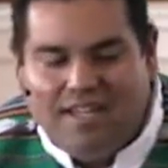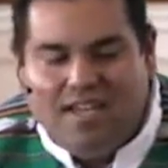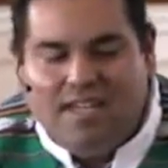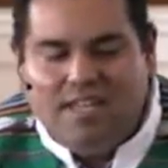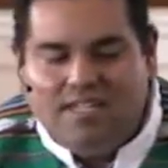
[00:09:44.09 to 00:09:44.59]

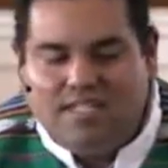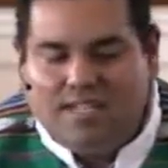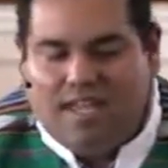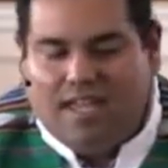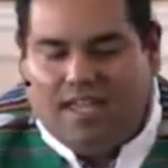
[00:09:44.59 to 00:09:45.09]
He's
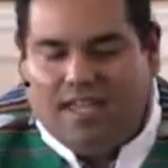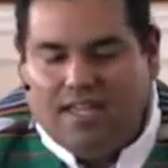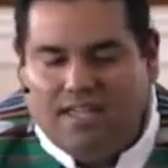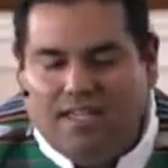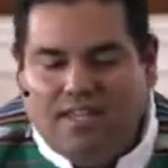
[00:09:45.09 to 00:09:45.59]

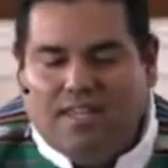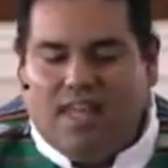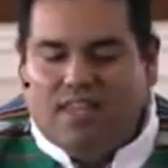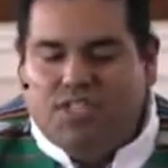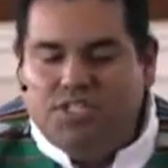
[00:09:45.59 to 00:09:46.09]
saying
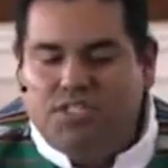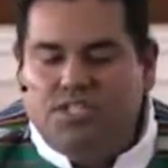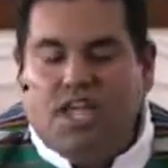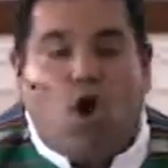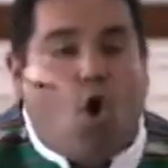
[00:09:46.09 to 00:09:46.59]
that this is
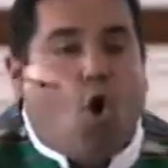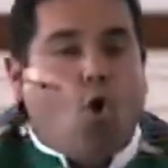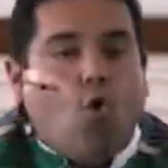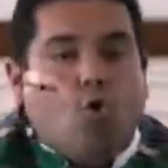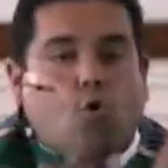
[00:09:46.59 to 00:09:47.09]
a
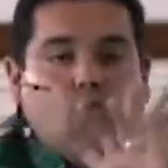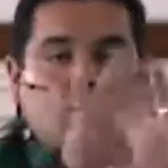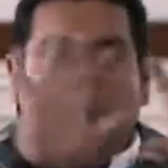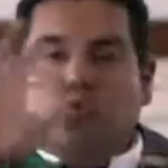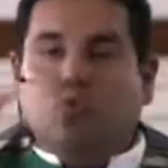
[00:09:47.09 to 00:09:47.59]
whole
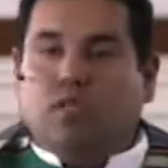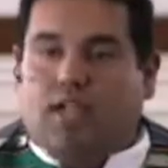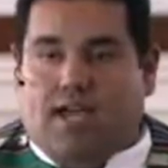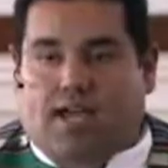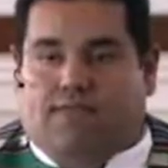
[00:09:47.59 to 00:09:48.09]
new
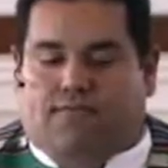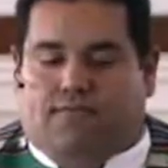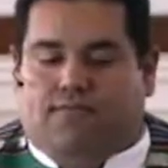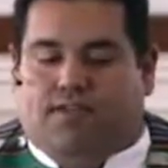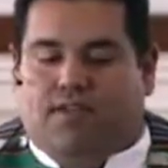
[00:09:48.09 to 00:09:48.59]
life,